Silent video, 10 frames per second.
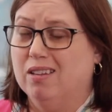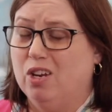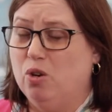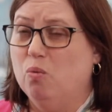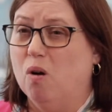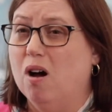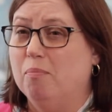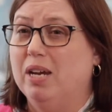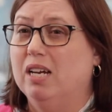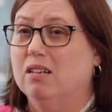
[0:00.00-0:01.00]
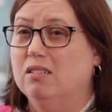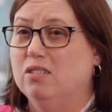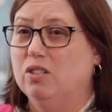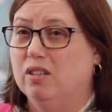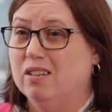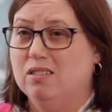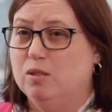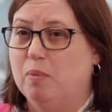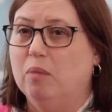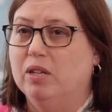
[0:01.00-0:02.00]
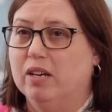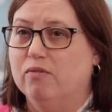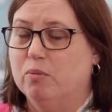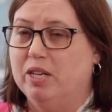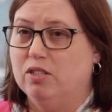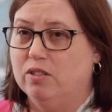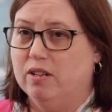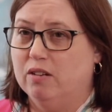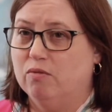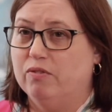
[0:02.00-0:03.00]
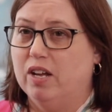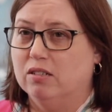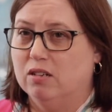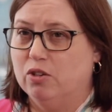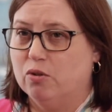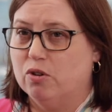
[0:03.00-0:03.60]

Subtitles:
that you want, because this is public information that reflects on your